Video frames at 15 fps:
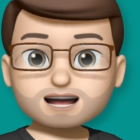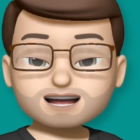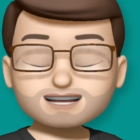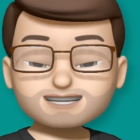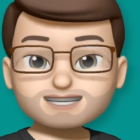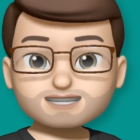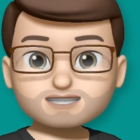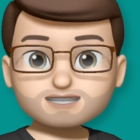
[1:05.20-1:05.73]

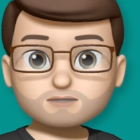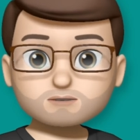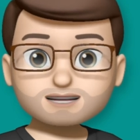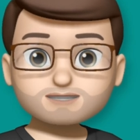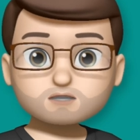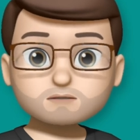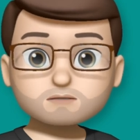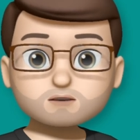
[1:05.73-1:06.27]
highlighted by
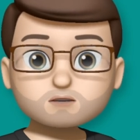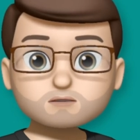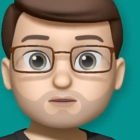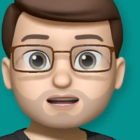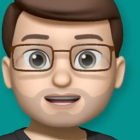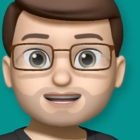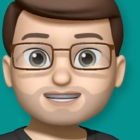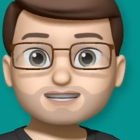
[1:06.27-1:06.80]
having a blue
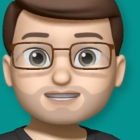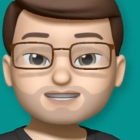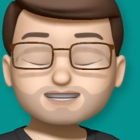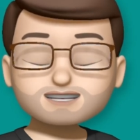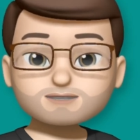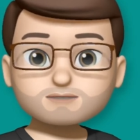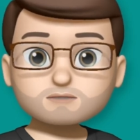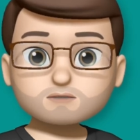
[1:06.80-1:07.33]
line
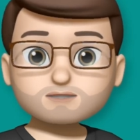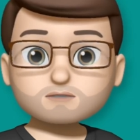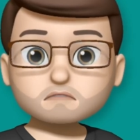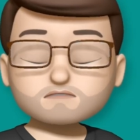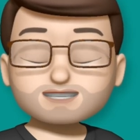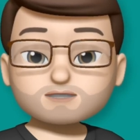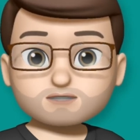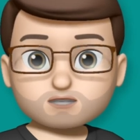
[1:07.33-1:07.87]
underneath them in the
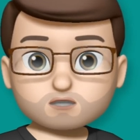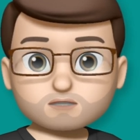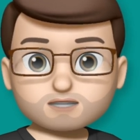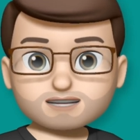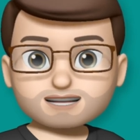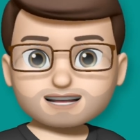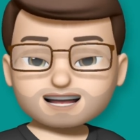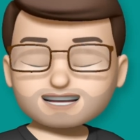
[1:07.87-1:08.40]
preview,
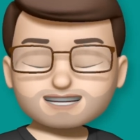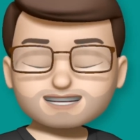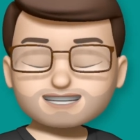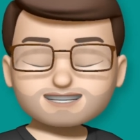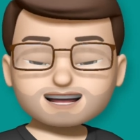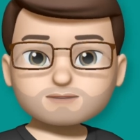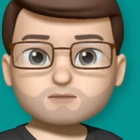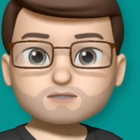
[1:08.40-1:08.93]
and I can
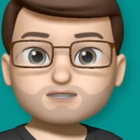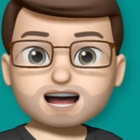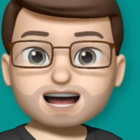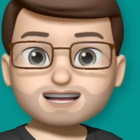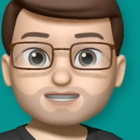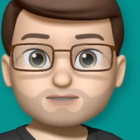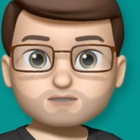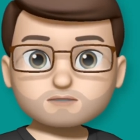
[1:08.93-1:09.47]
tap onto
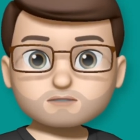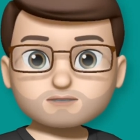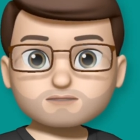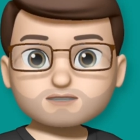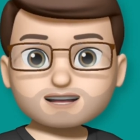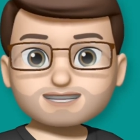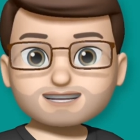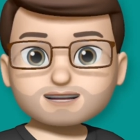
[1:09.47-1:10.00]
any of them to
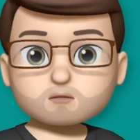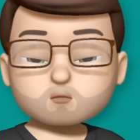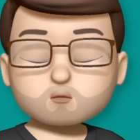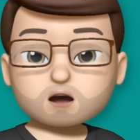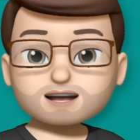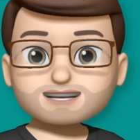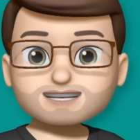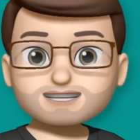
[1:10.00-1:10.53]
find out
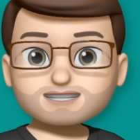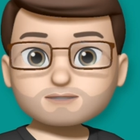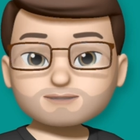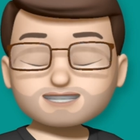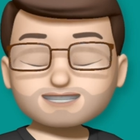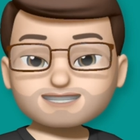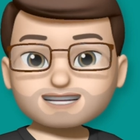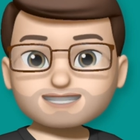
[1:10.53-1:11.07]
why it's
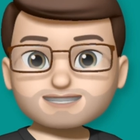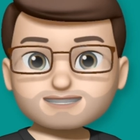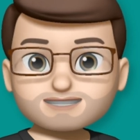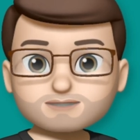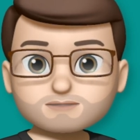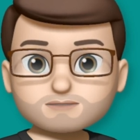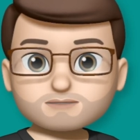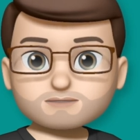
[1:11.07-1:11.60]
been changed.
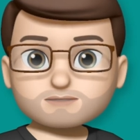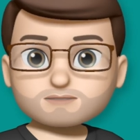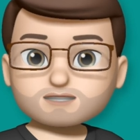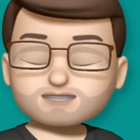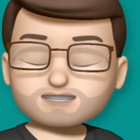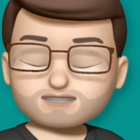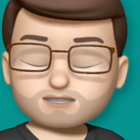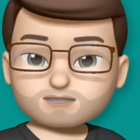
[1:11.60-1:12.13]

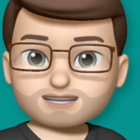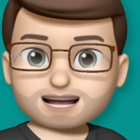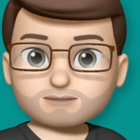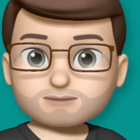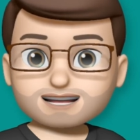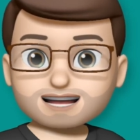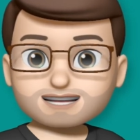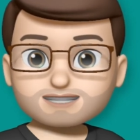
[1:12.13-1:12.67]
So
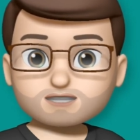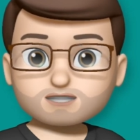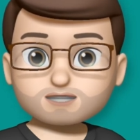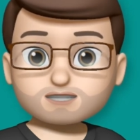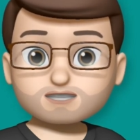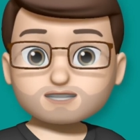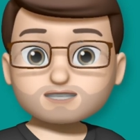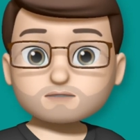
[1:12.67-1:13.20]
tapping here
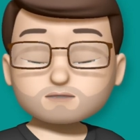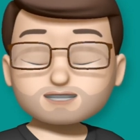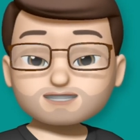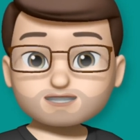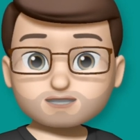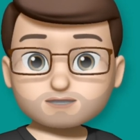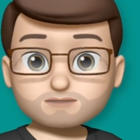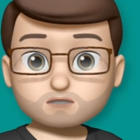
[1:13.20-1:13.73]
shows that I've
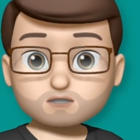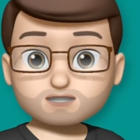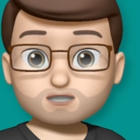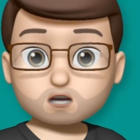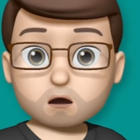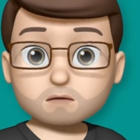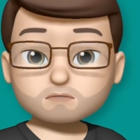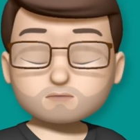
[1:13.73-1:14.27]
missed a full
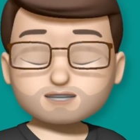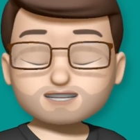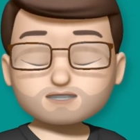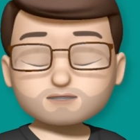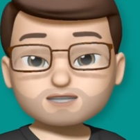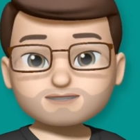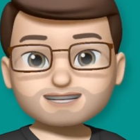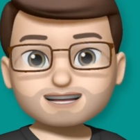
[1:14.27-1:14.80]
stop, which
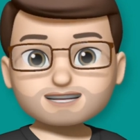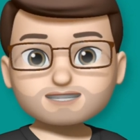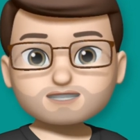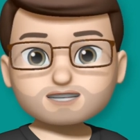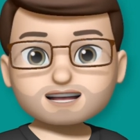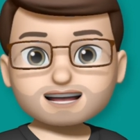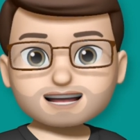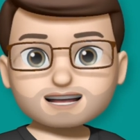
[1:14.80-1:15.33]
I realised
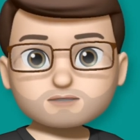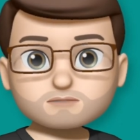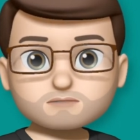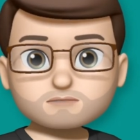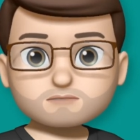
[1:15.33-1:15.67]
earlier.